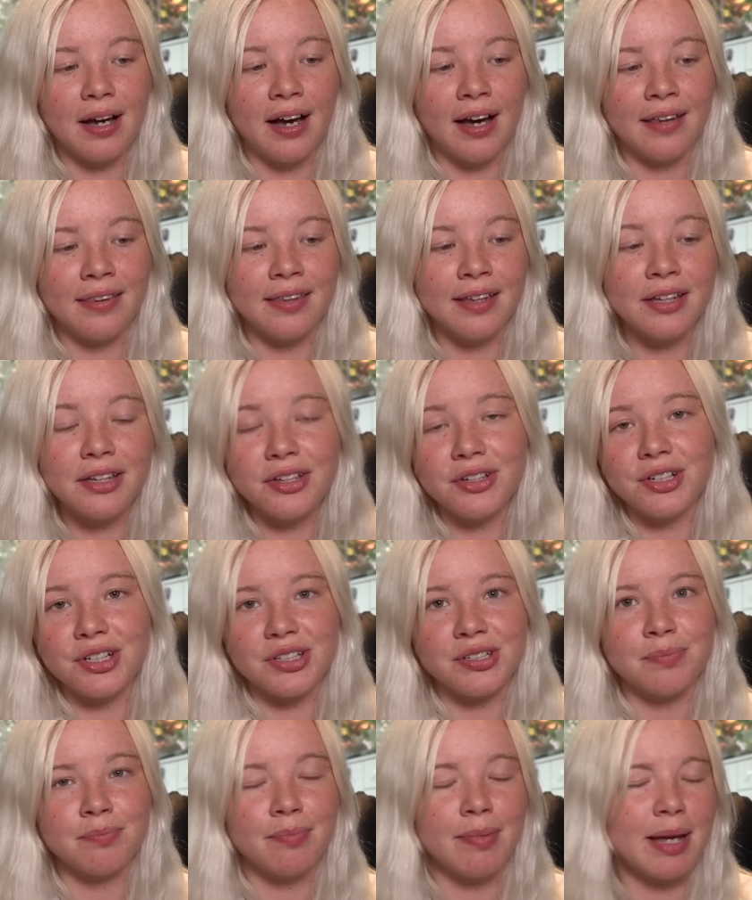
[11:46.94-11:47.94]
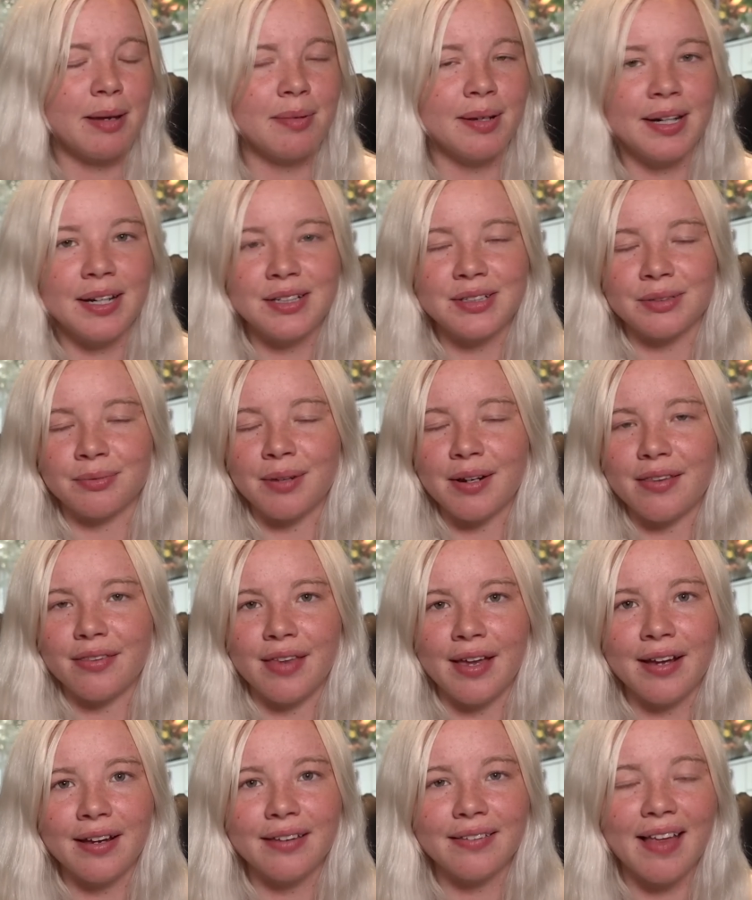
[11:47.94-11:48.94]
I think you just maybe need to
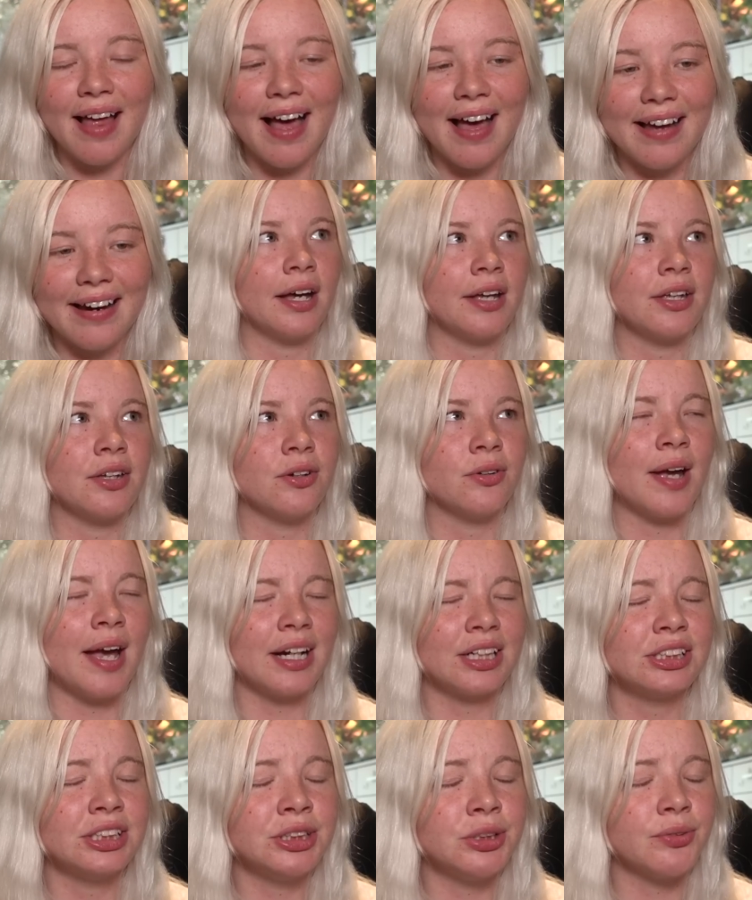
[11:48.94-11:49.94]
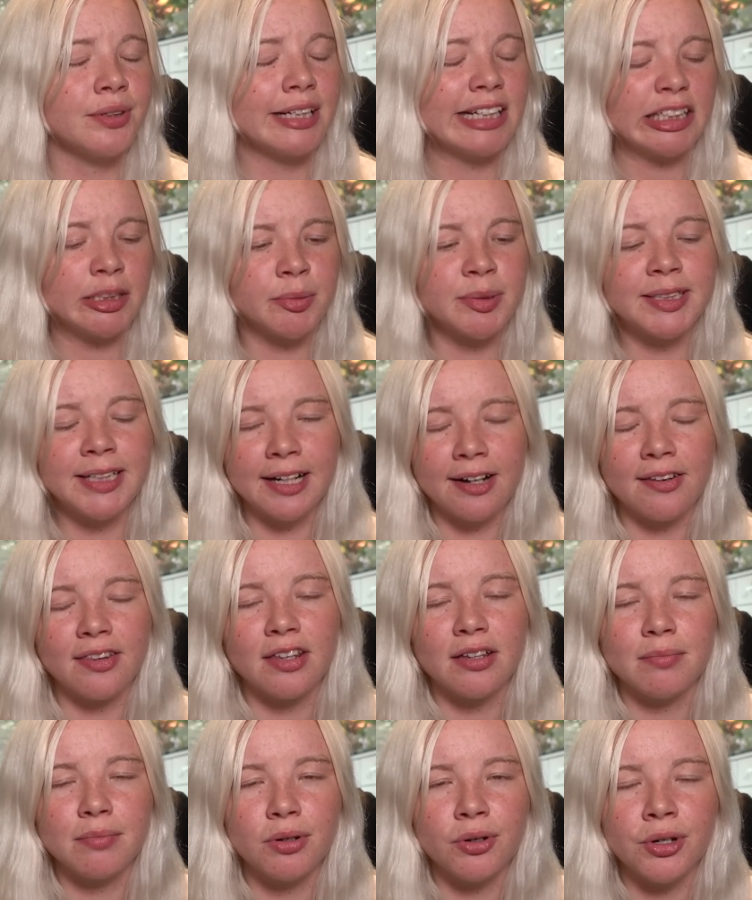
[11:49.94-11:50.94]
rethink that. Are you actually doing it to protect
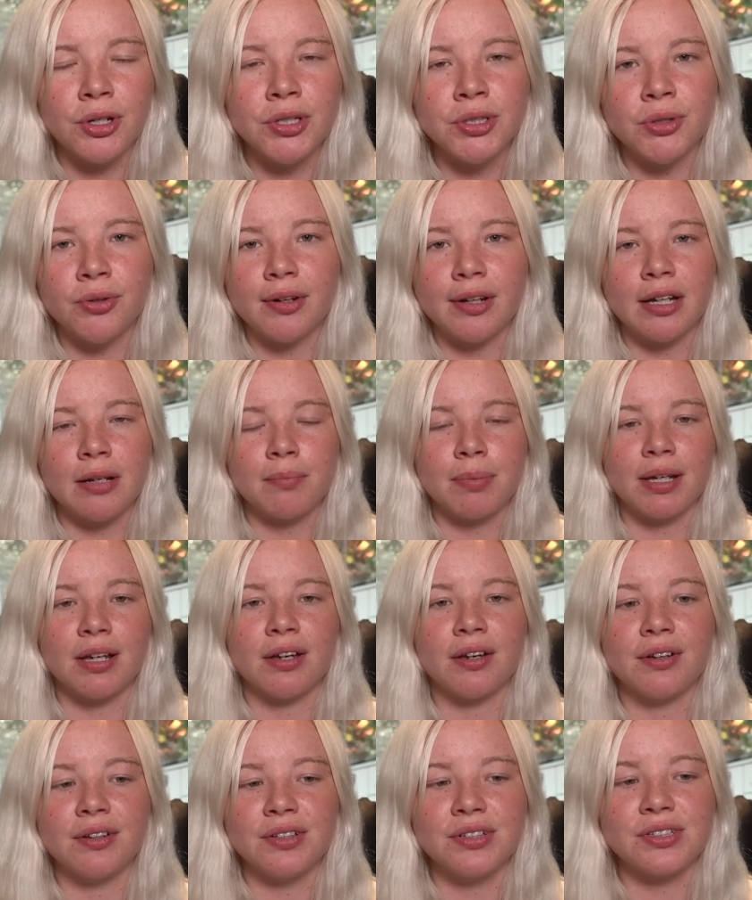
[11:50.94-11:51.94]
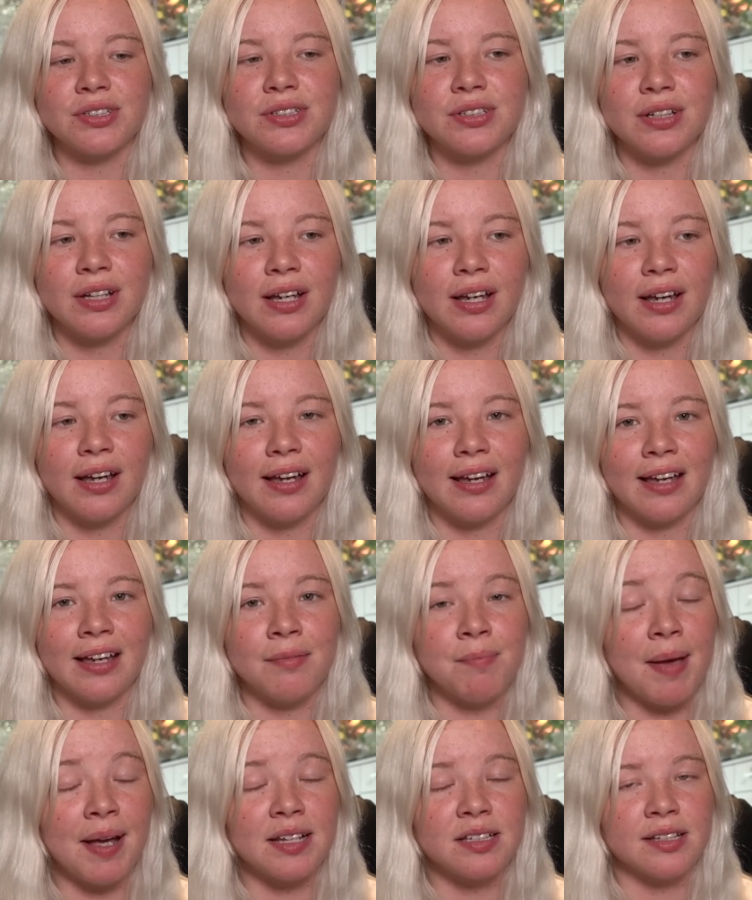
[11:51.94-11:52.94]
them, or are you doing it because
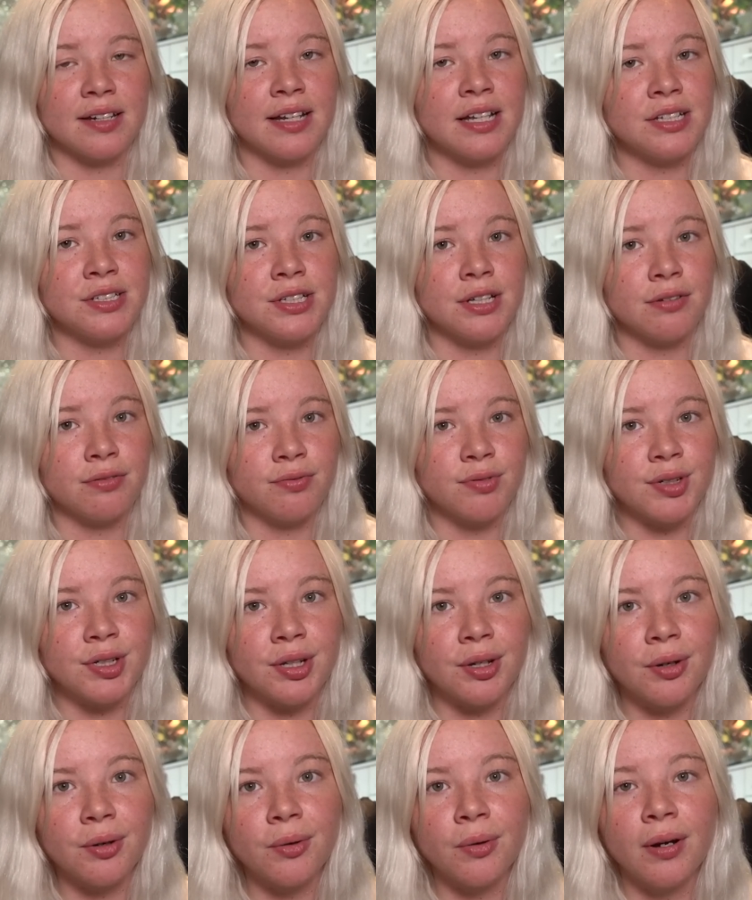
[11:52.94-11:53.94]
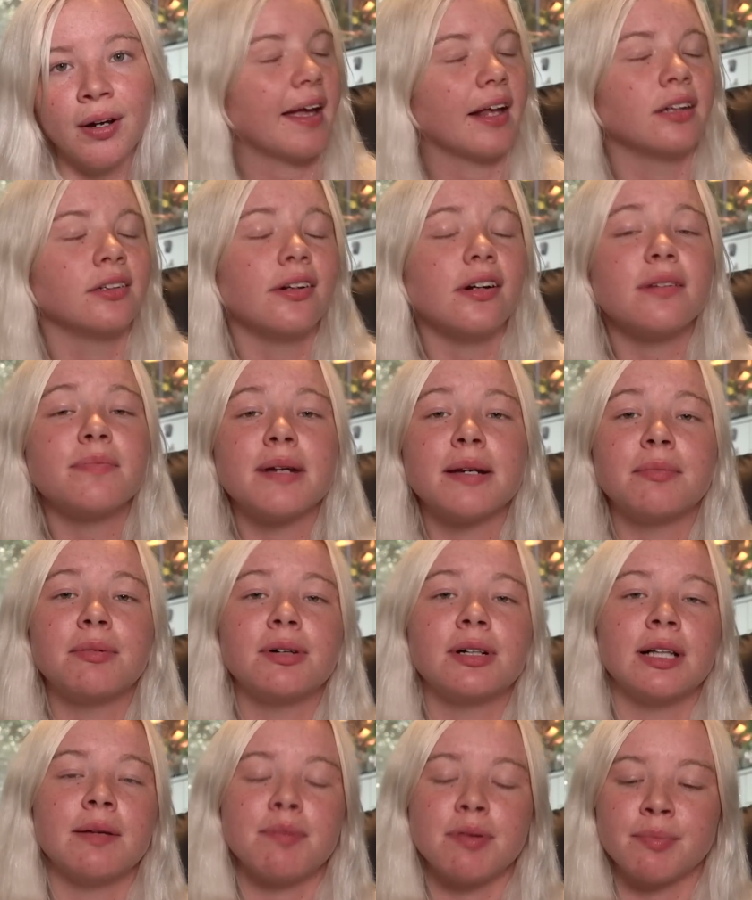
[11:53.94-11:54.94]
it makes it easier for you? And a lot of
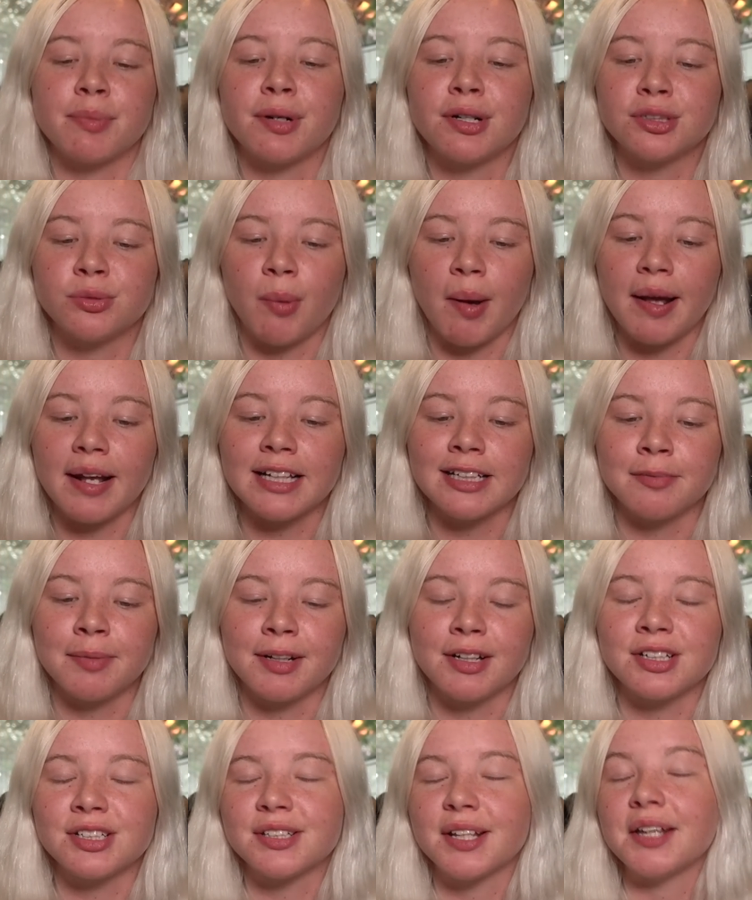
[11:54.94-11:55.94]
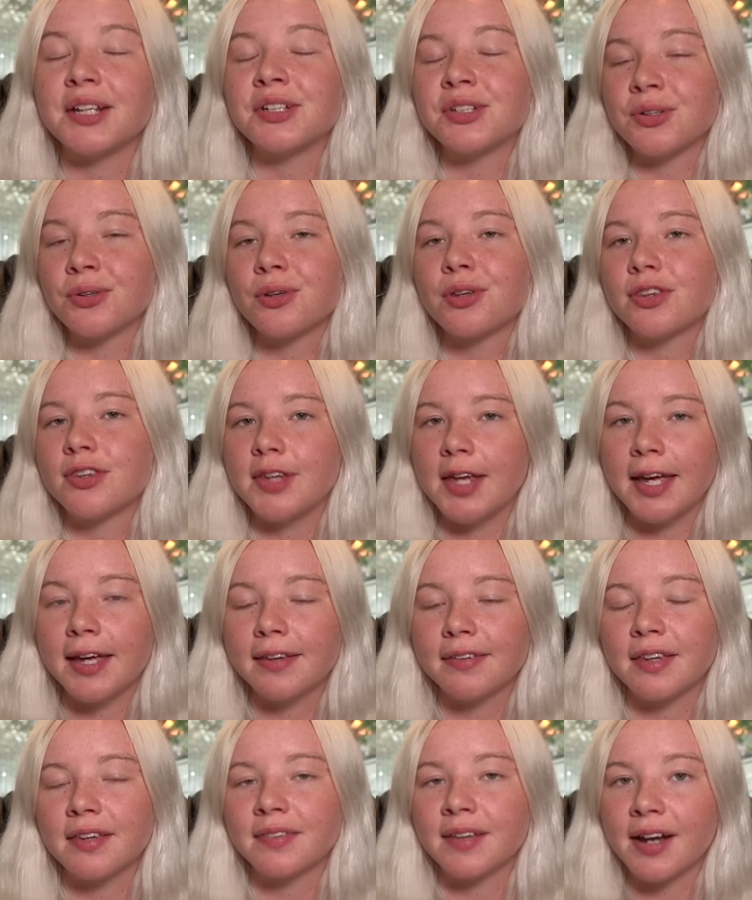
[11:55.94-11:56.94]
people clip the bird's wings because they do
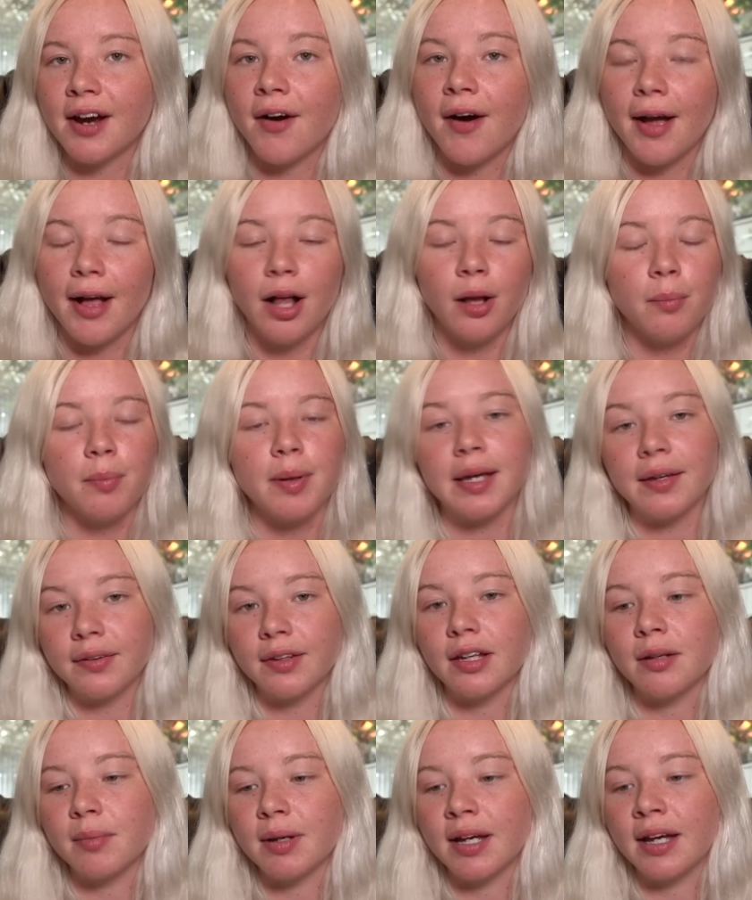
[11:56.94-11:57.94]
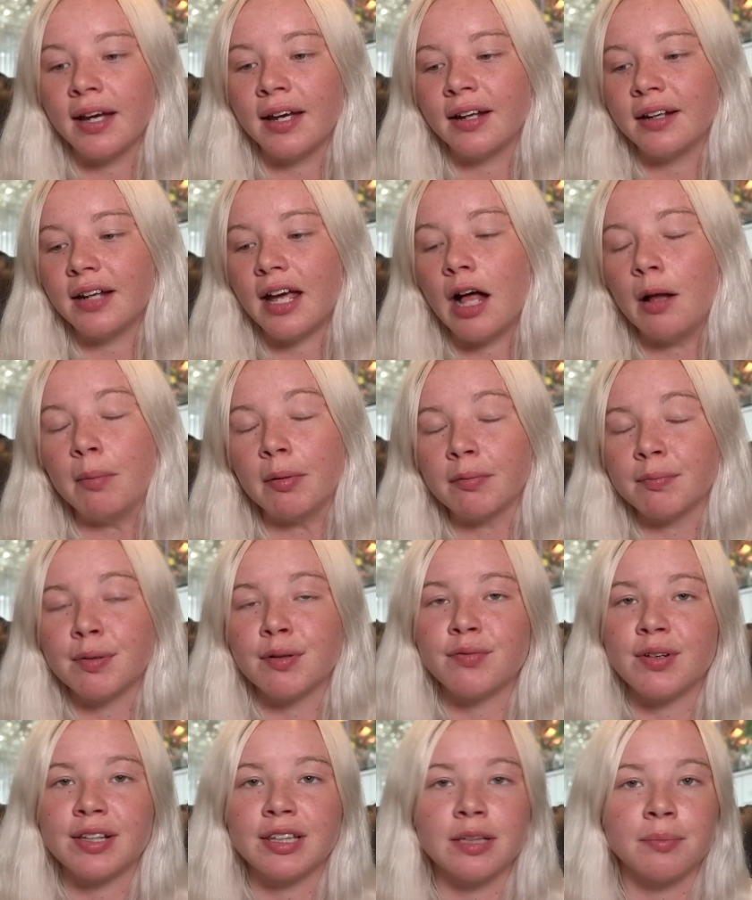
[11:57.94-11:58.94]
think that they are helping them and helping
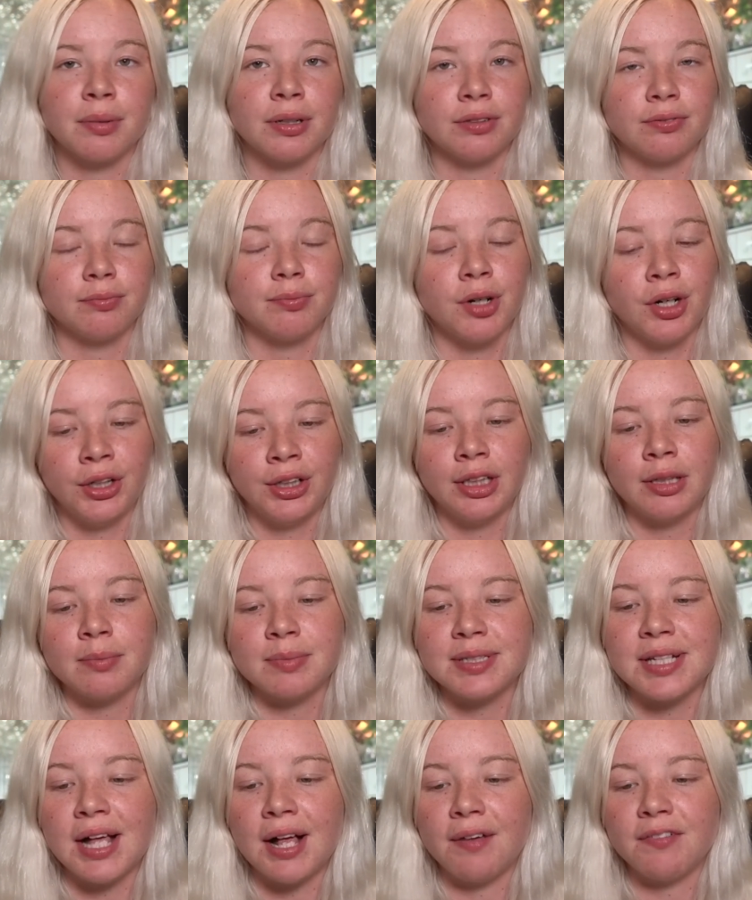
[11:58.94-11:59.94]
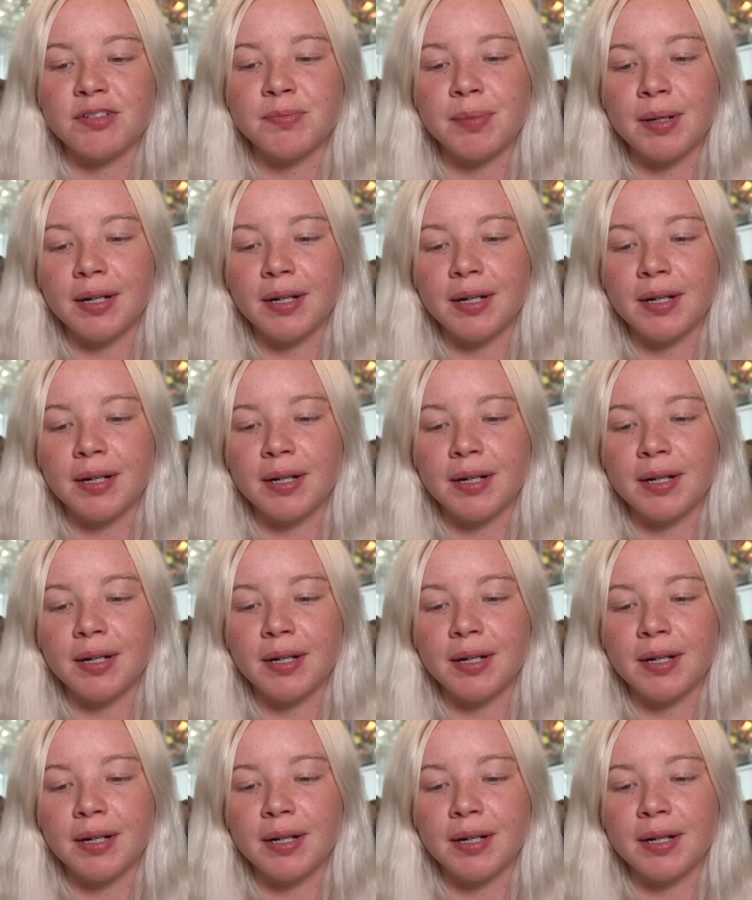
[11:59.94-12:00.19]
prevent the bird from hurting themselves,